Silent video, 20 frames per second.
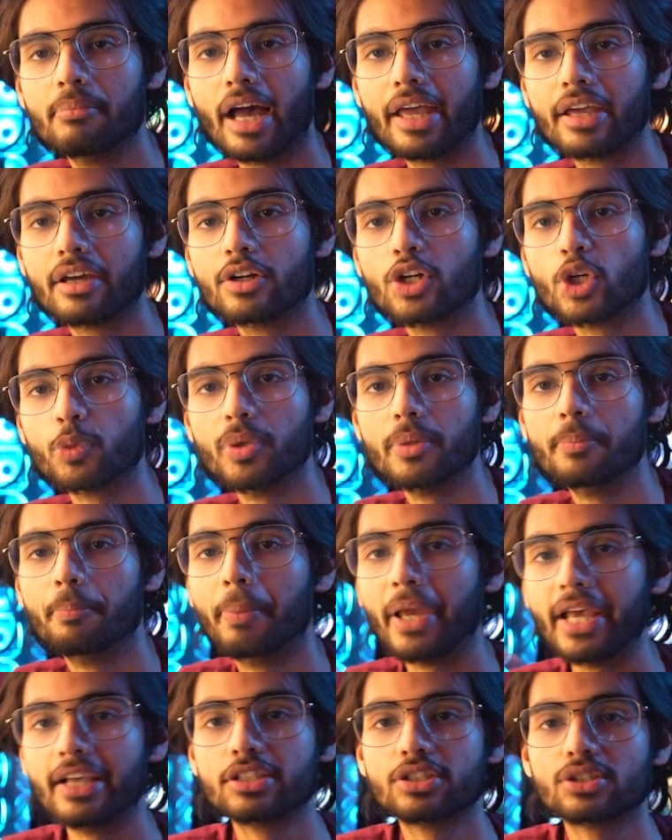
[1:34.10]
icon to be
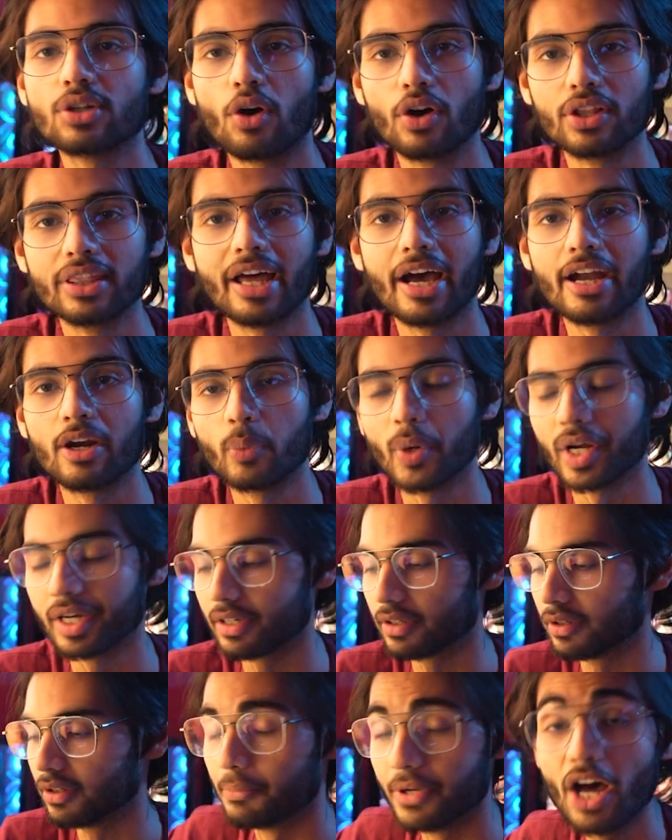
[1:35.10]
based on that
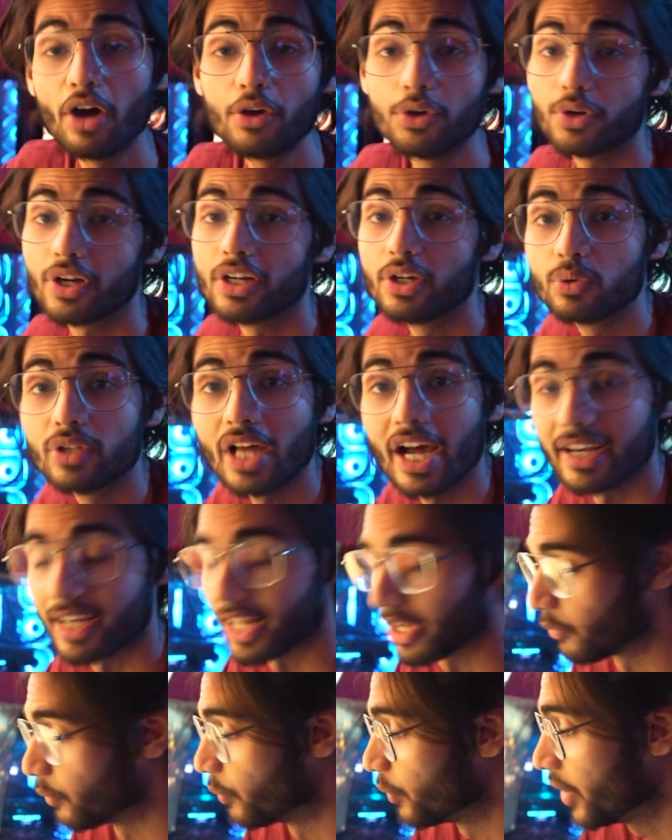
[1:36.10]
vector. Now you can do that
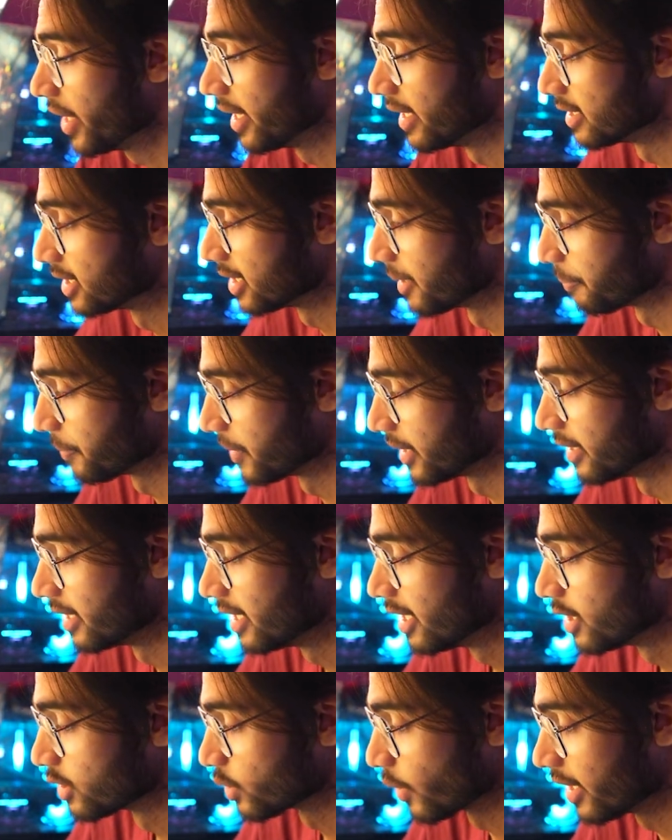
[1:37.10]
very simply.
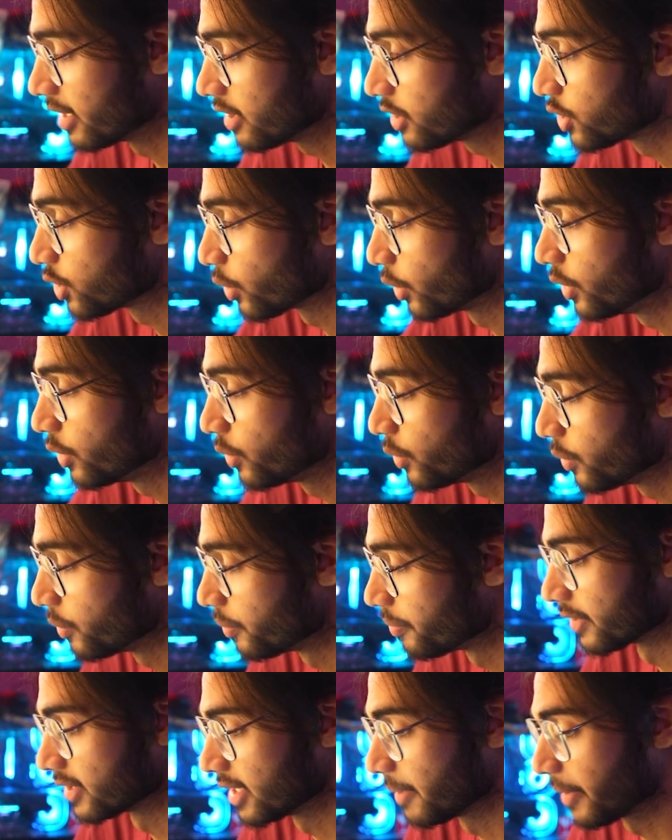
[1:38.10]
So I'll just show you,
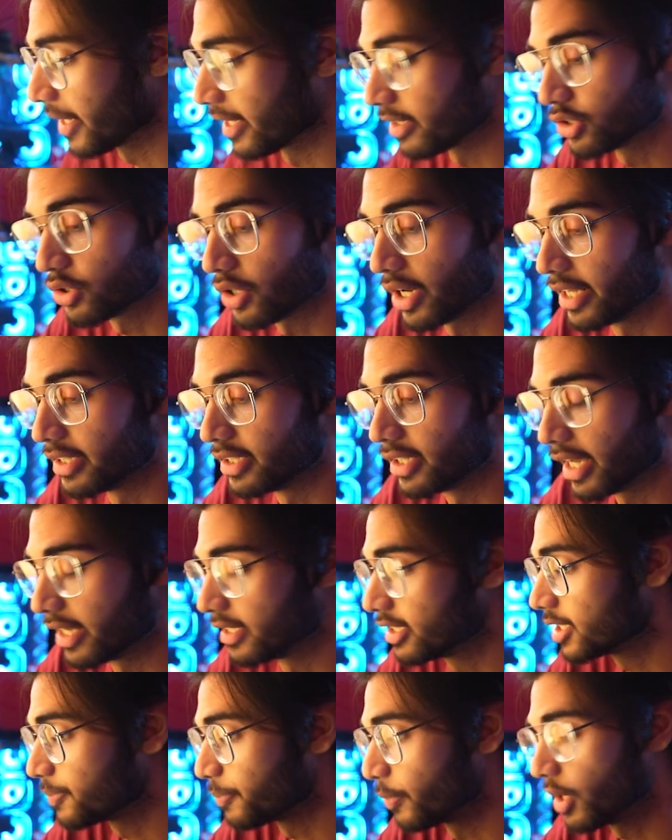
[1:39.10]
for example, I'll
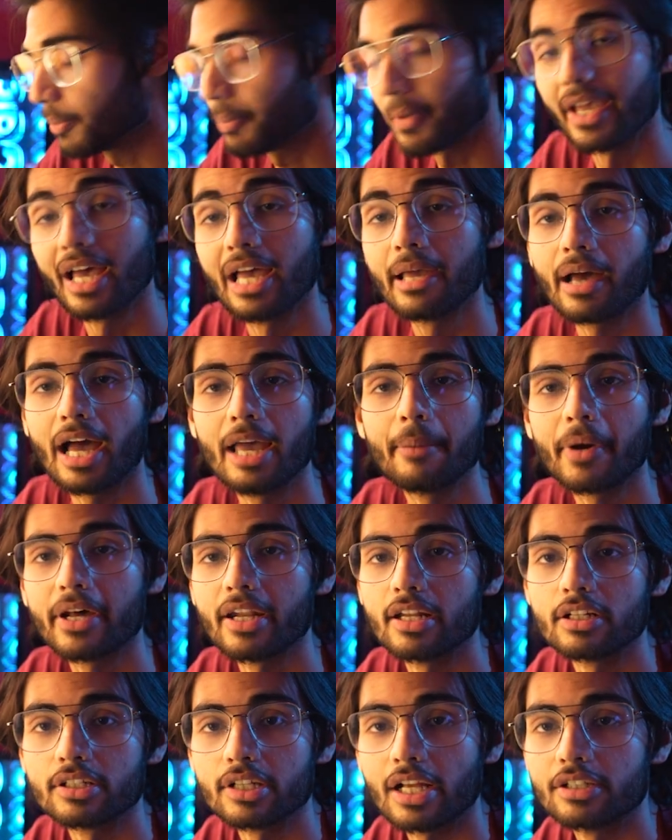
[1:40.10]
just pull up my
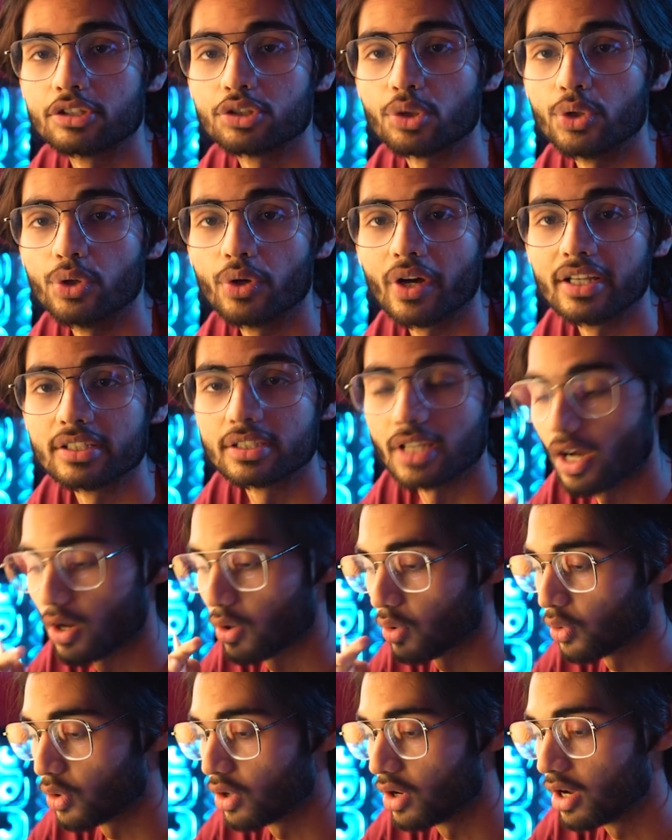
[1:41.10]
iPad and I'll show you guys
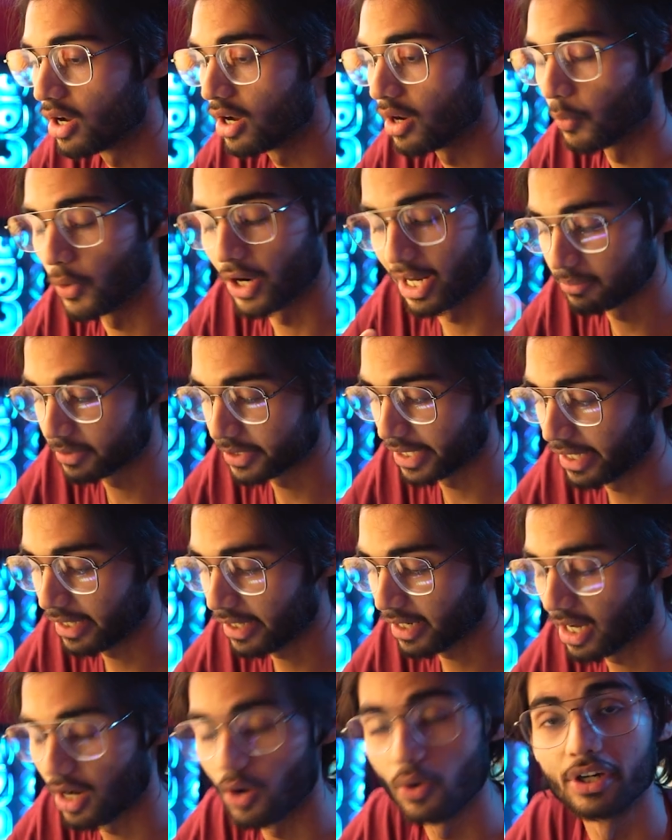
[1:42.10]
what I'm saying
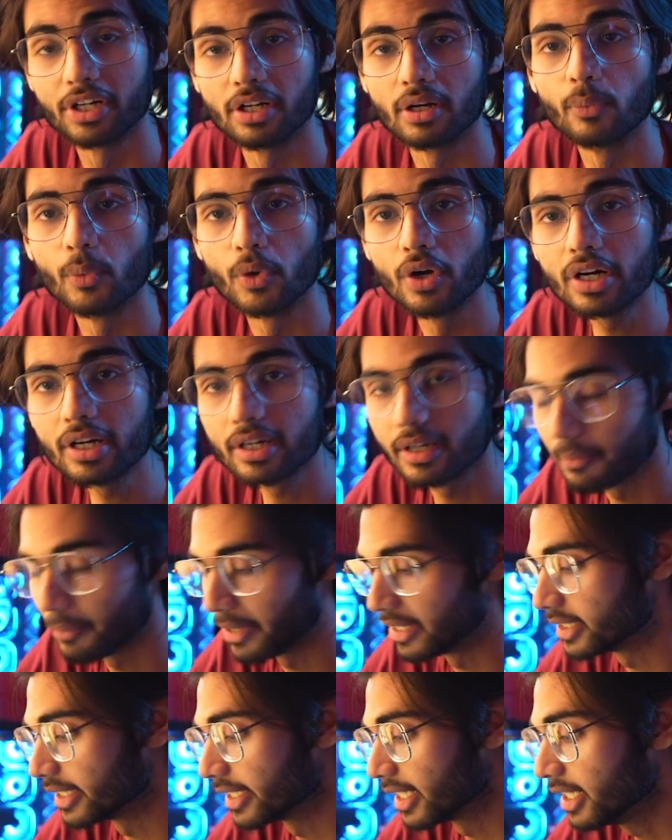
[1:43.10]
and how it will work
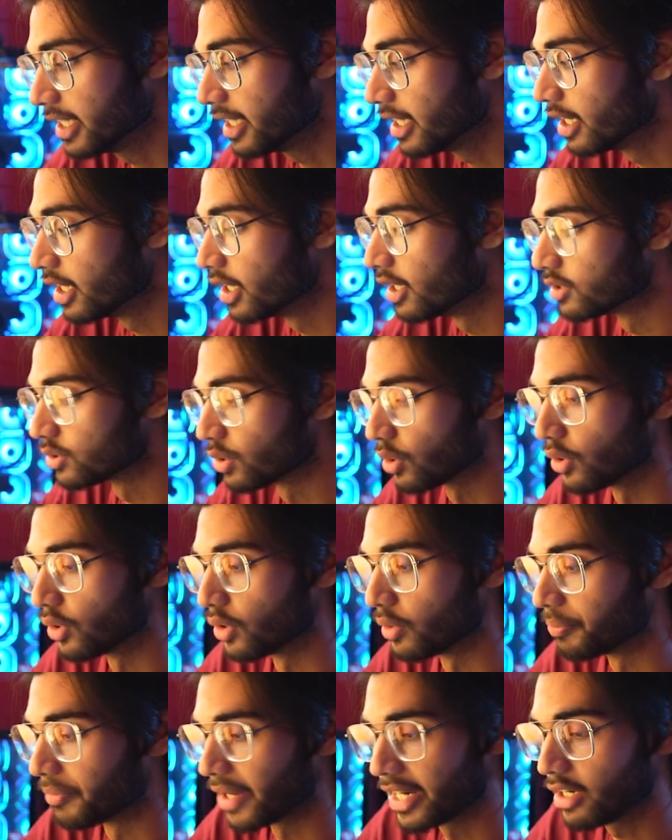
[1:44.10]
basically.
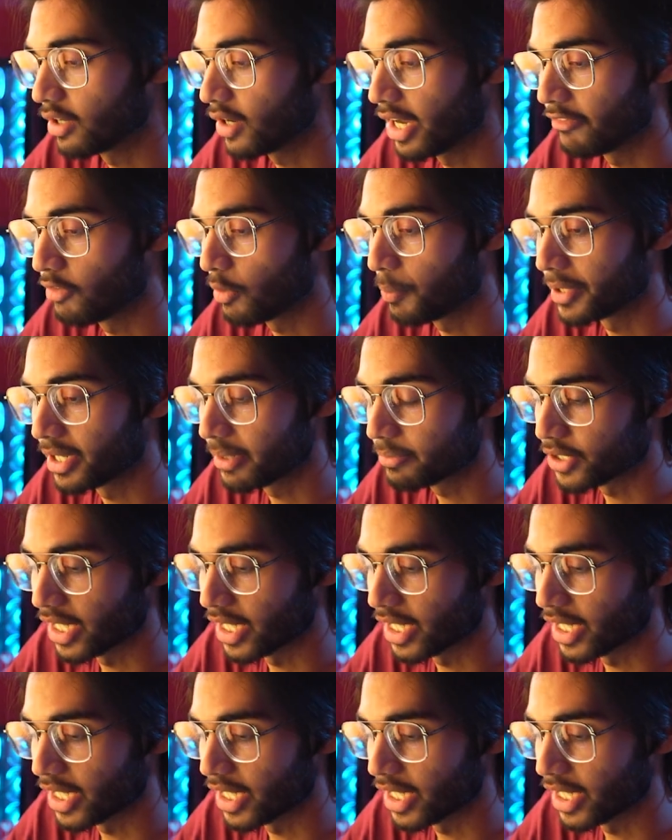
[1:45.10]
So right now I've opened up